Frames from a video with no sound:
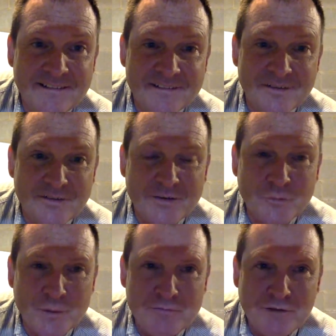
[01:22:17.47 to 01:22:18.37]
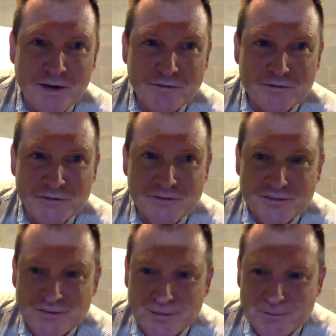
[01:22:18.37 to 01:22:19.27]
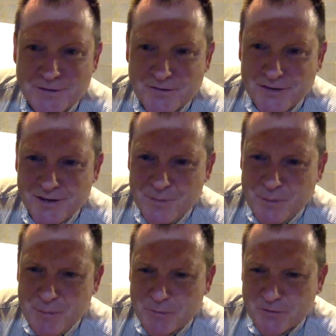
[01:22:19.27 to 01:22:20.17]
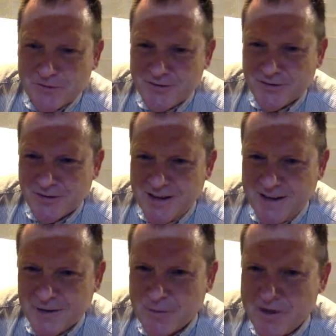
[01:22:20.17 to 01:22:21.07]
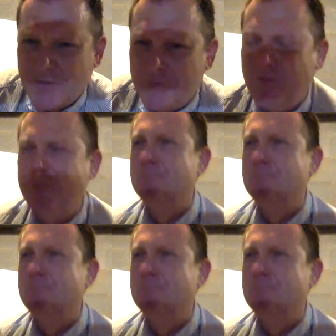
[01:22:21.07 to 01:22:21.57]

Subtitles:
Looks like 25 of us. So I'm going to say people are still hanging around.